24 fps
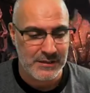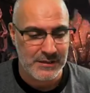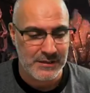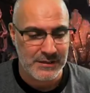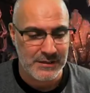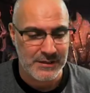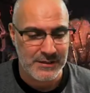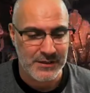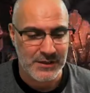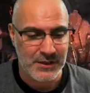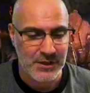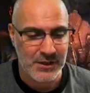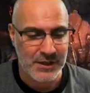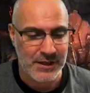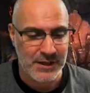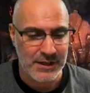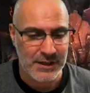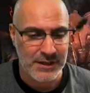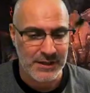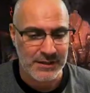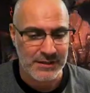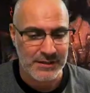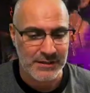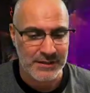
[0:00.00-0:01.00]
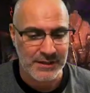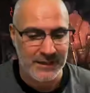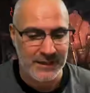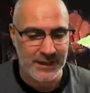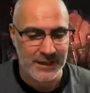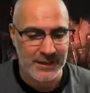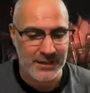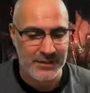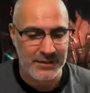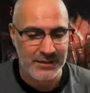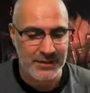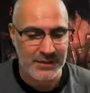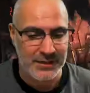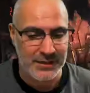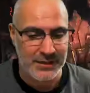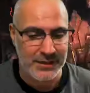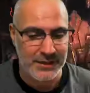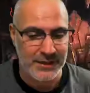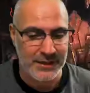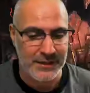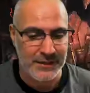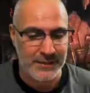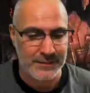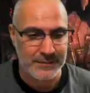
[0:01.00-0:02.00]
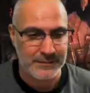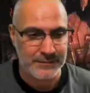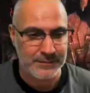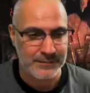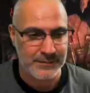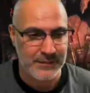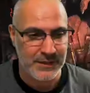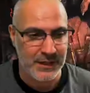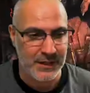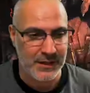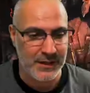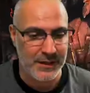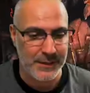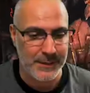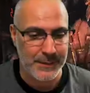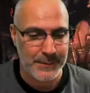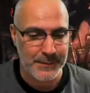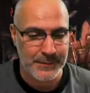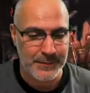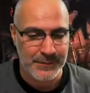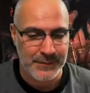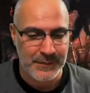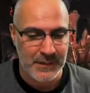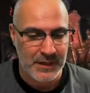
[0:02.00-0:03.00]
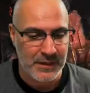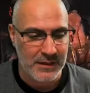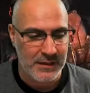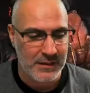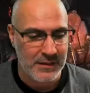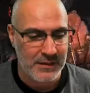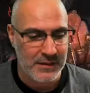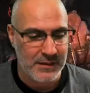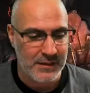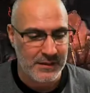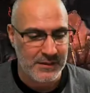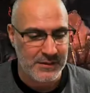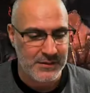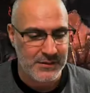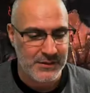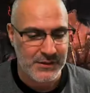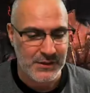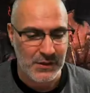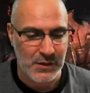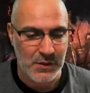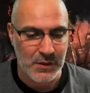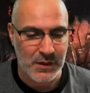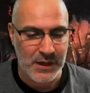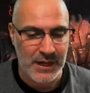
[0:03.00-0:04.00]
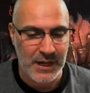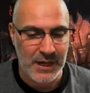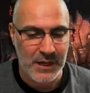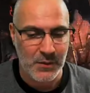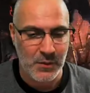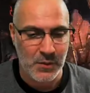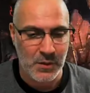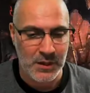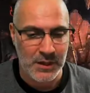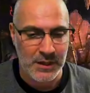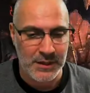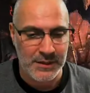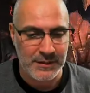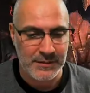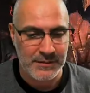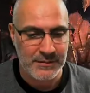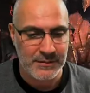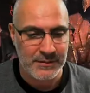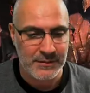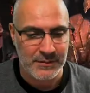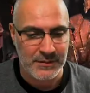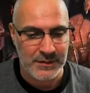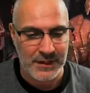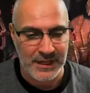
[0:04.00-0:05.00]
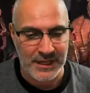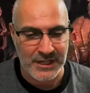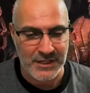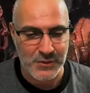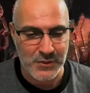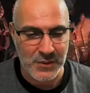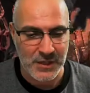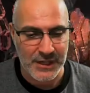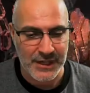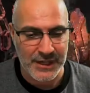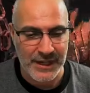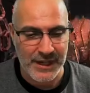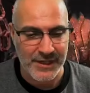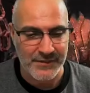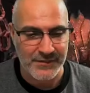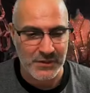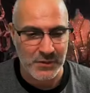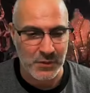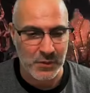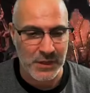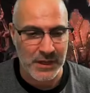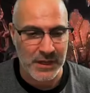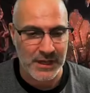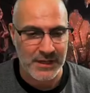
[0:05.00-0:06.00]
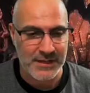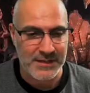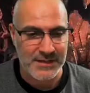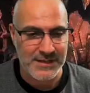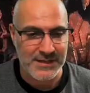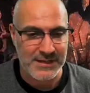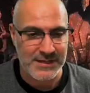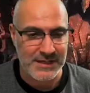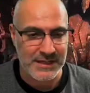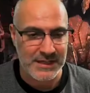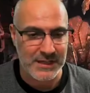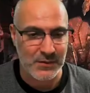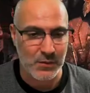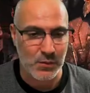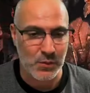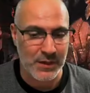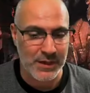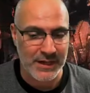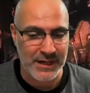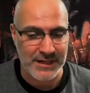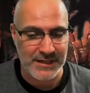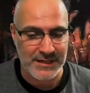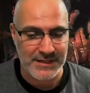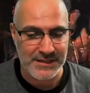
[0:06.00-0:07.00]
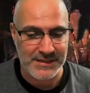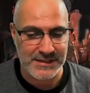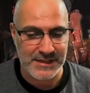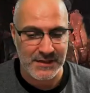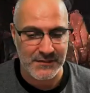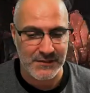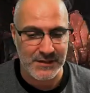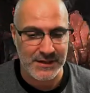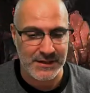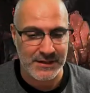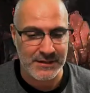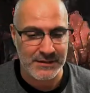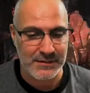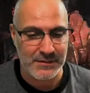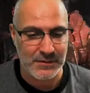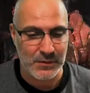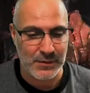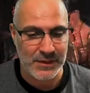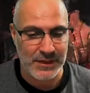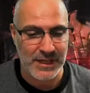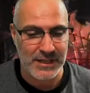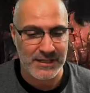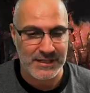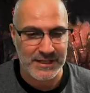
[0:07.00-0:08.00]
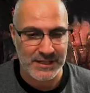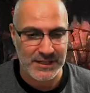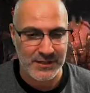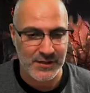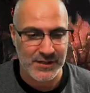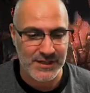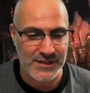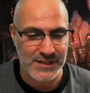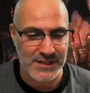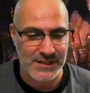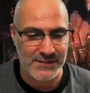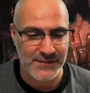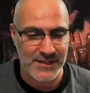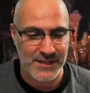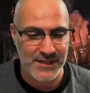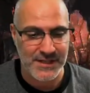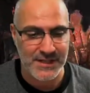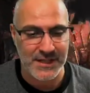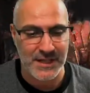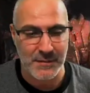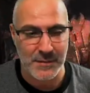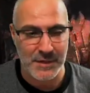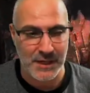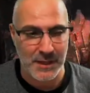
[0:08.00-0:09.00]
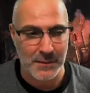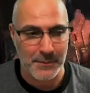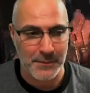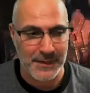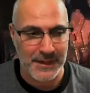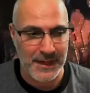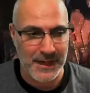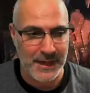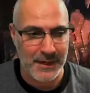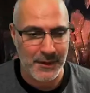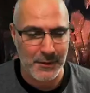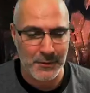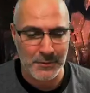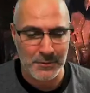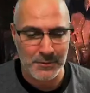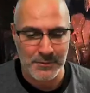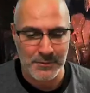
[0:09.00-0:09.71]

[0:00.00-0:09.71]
Let's go ahead, get your turn in. All right. So A one, I guess we're going to have to wait and see. one ninety-seven. We got decreased defense coming up now.